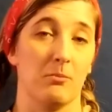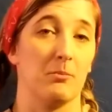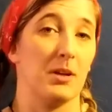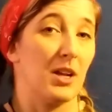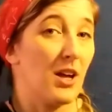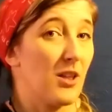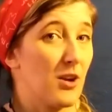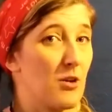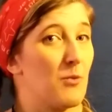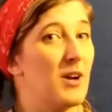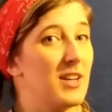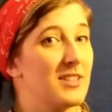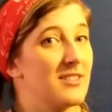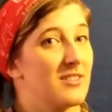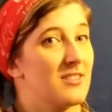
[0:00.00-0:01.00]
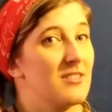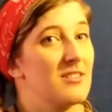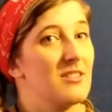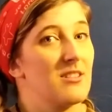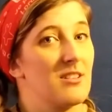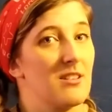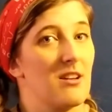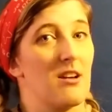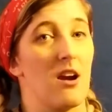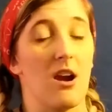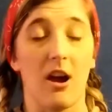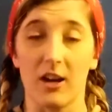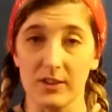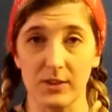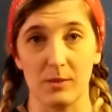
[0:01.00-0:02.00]
But all our wants are
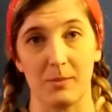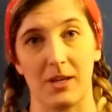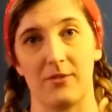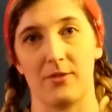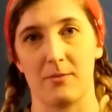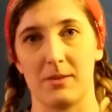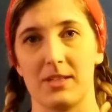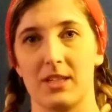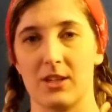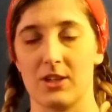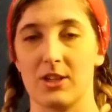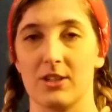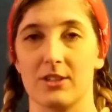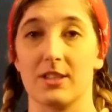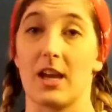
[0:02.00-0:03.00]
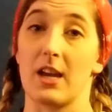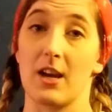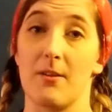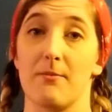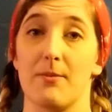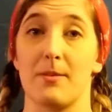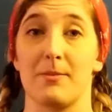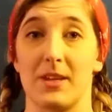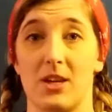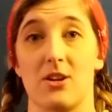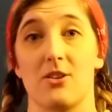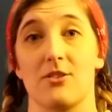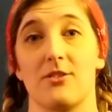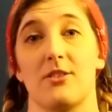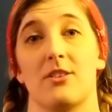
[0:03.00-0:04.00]
also made from materials that come from the
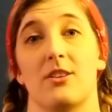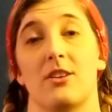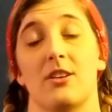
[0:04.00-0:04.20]
earth.